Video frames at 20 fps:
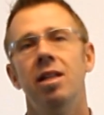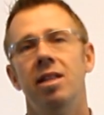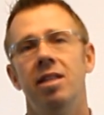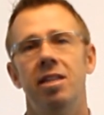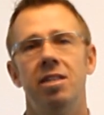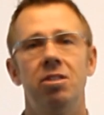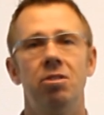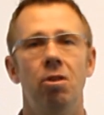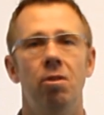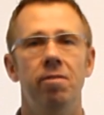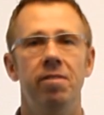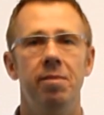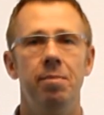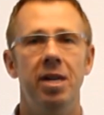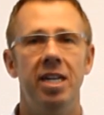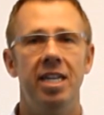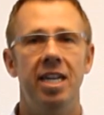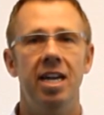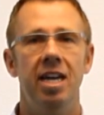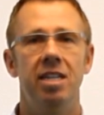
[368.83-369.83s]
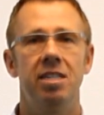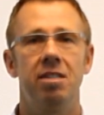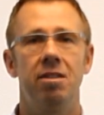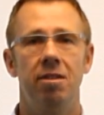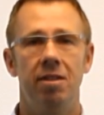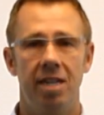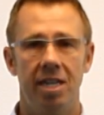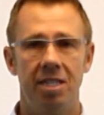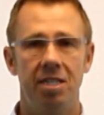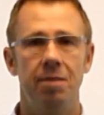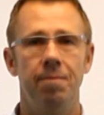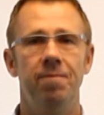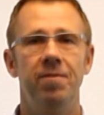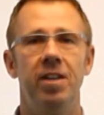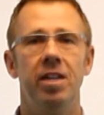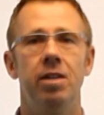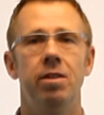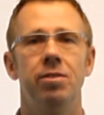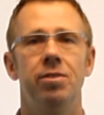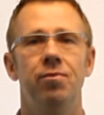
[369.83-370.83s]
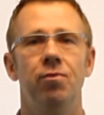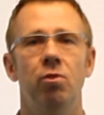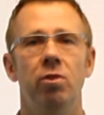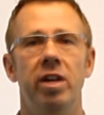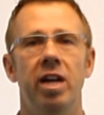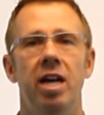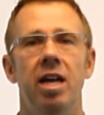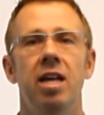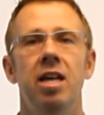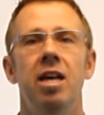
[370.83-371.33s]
Let's go over to my desk. I'll get some figures for you.